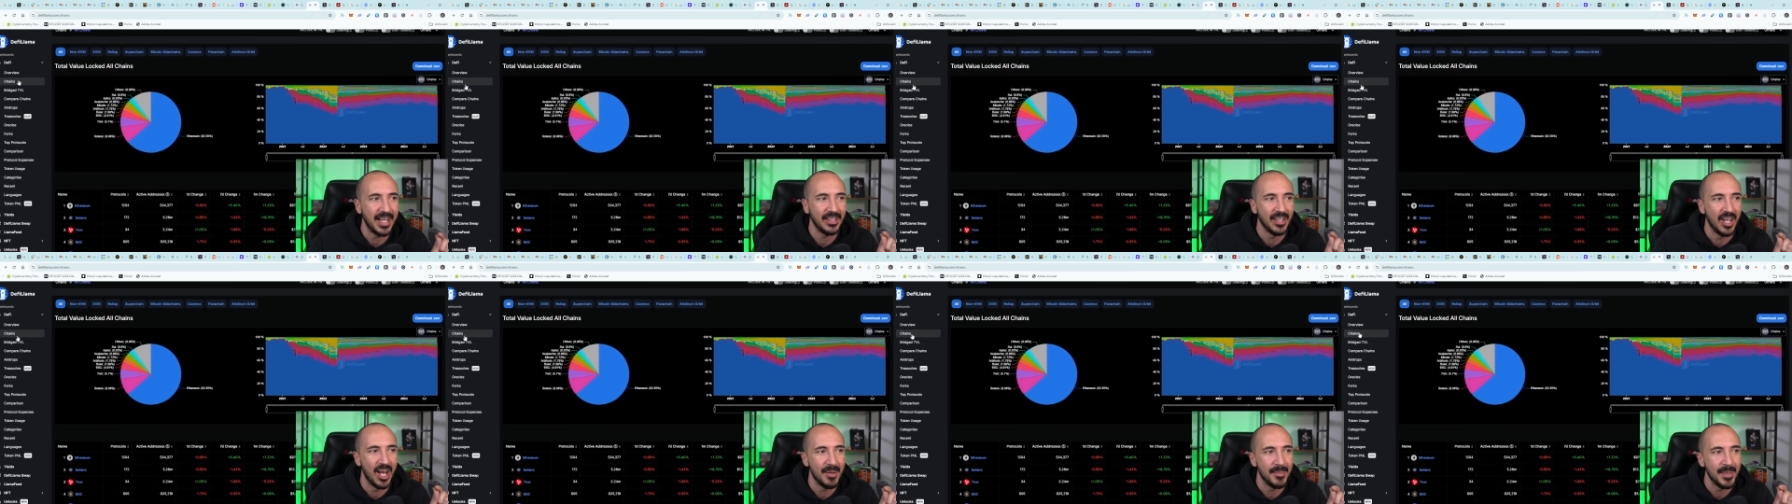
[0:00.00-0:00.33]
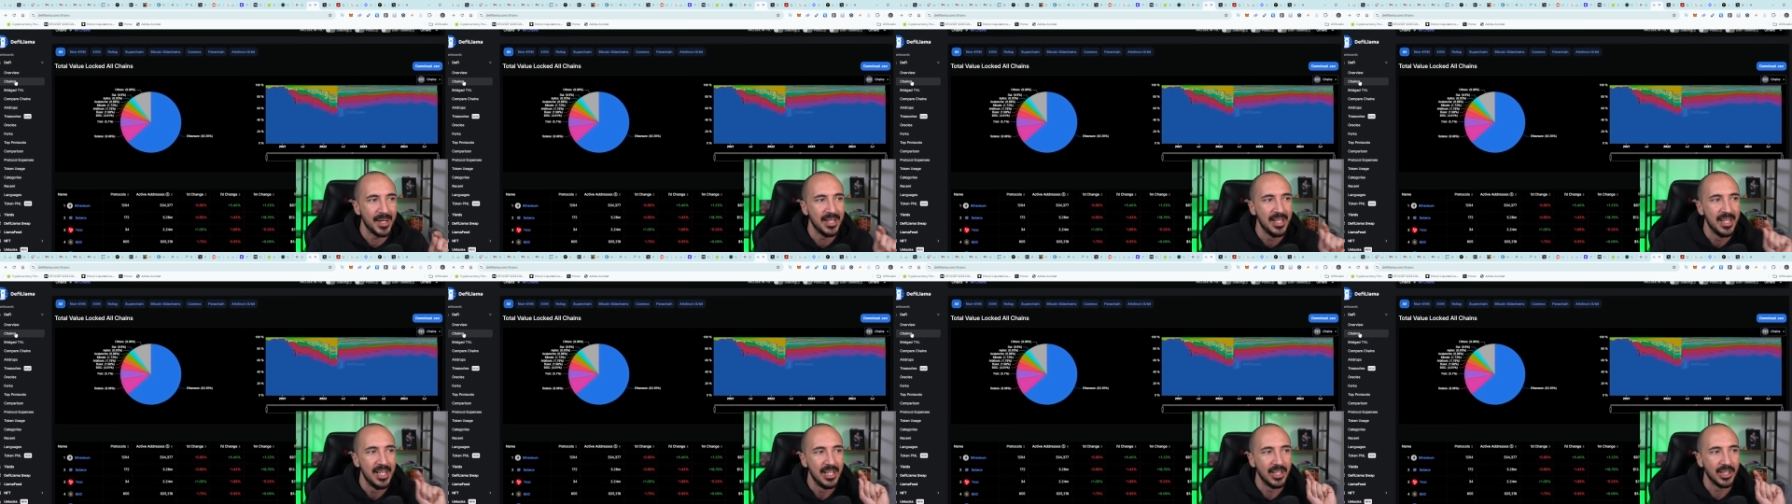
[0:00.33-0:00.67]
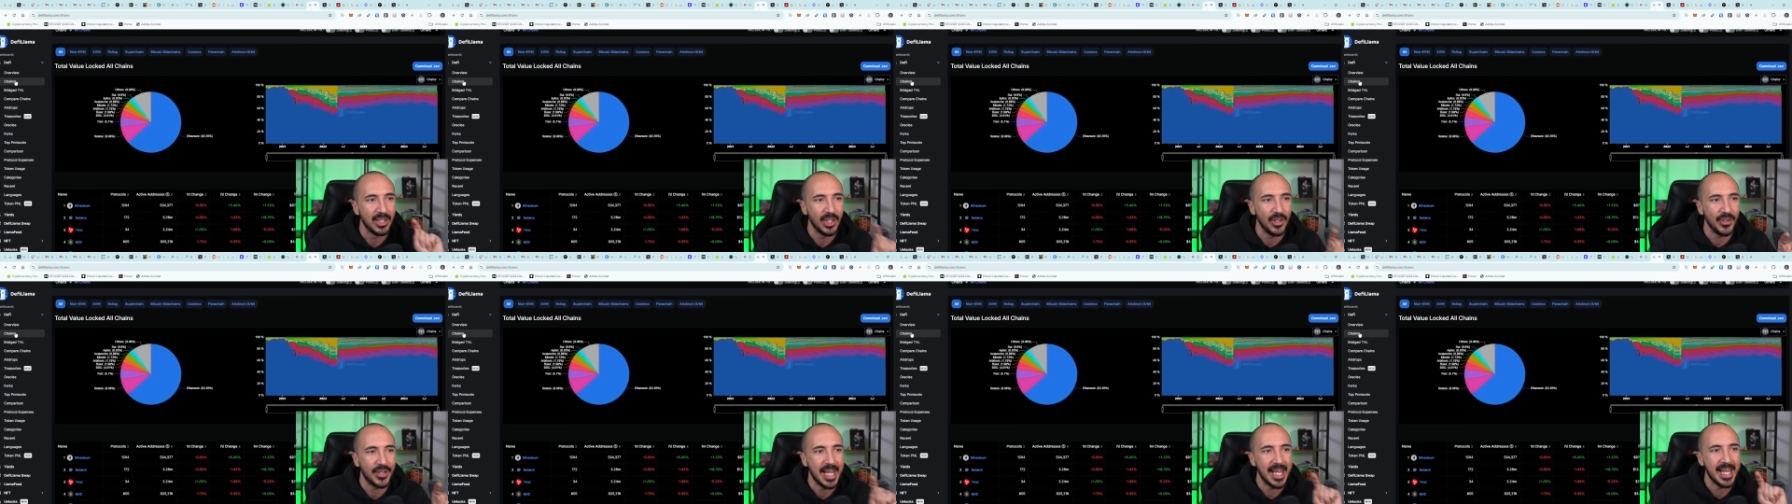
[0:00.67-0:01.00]
Llama
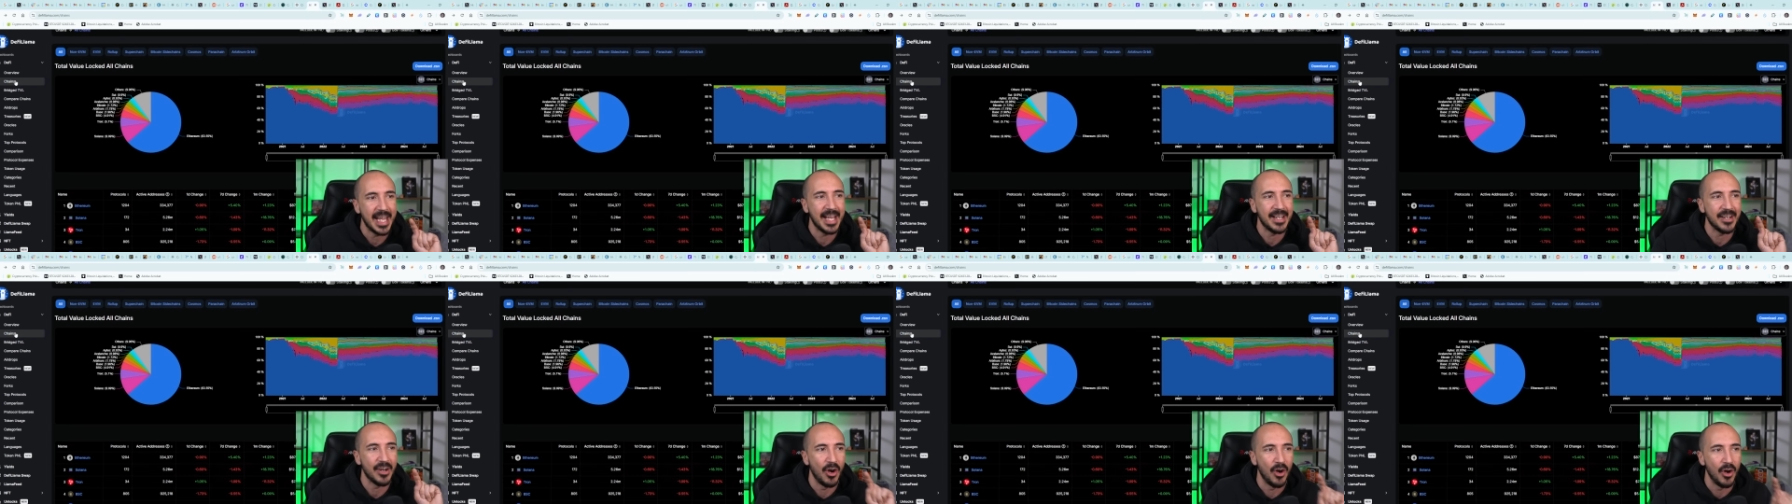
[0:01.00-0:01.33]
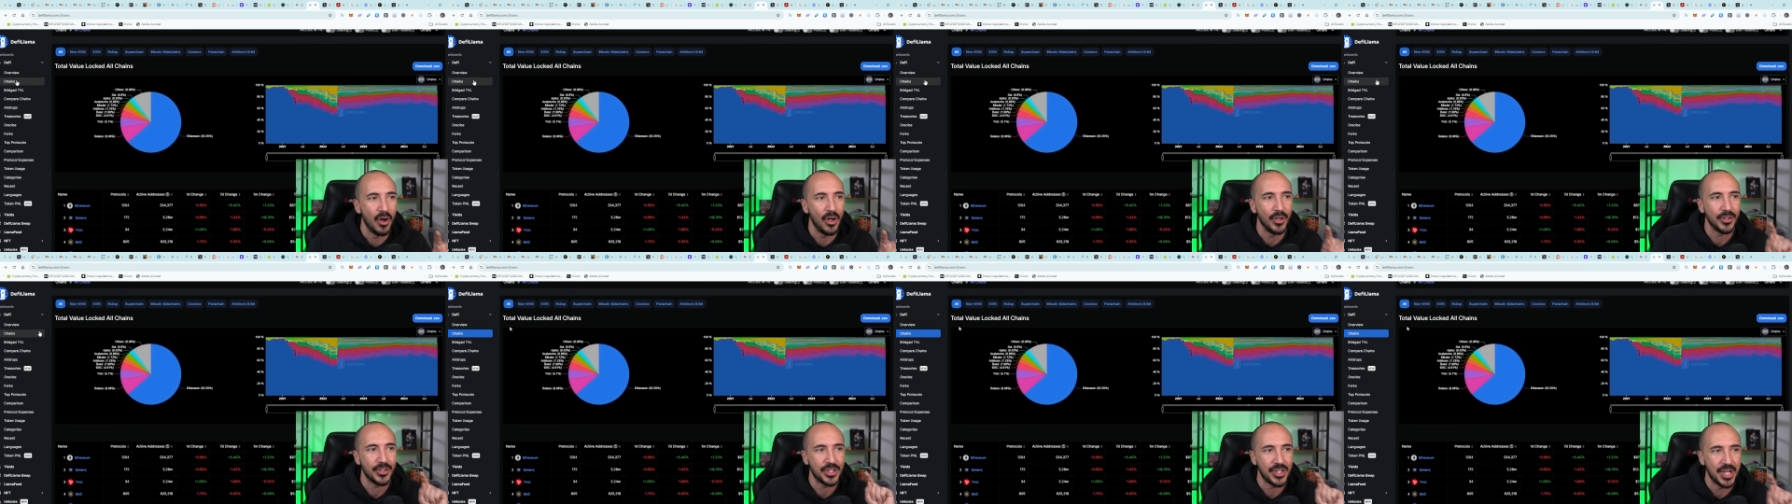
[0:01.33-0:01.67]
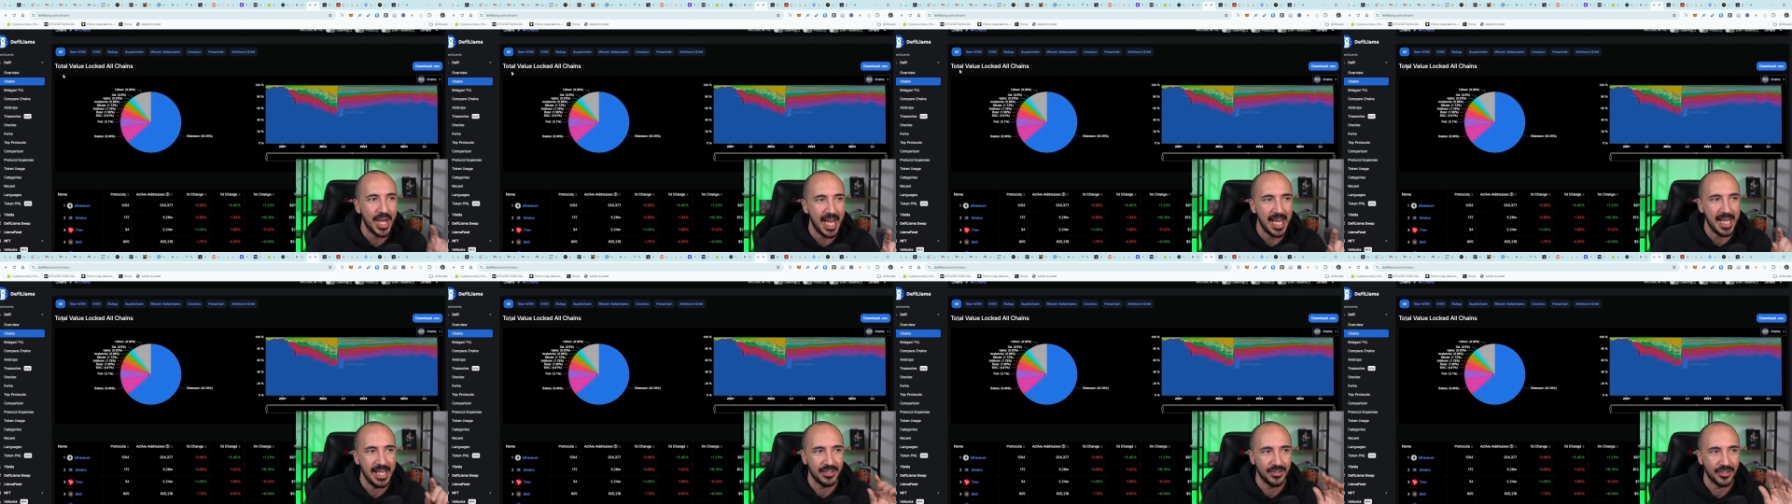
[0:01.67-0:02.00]
looking at all
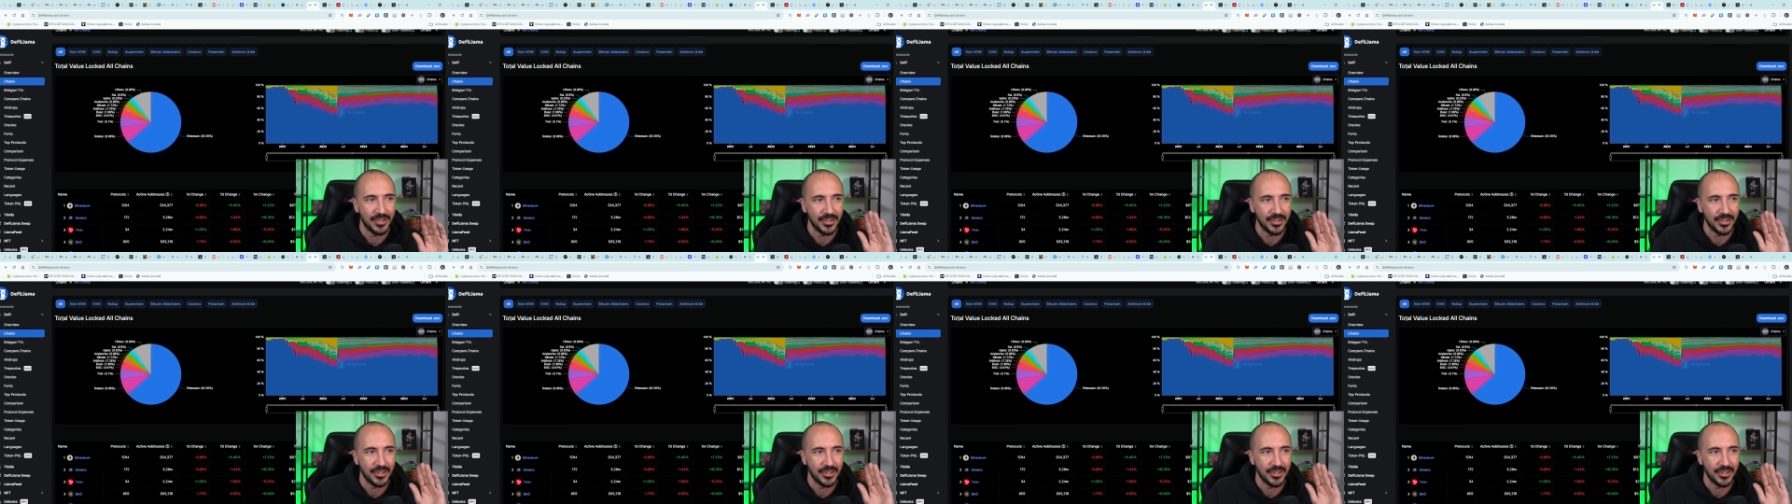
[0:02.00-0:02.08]
chains.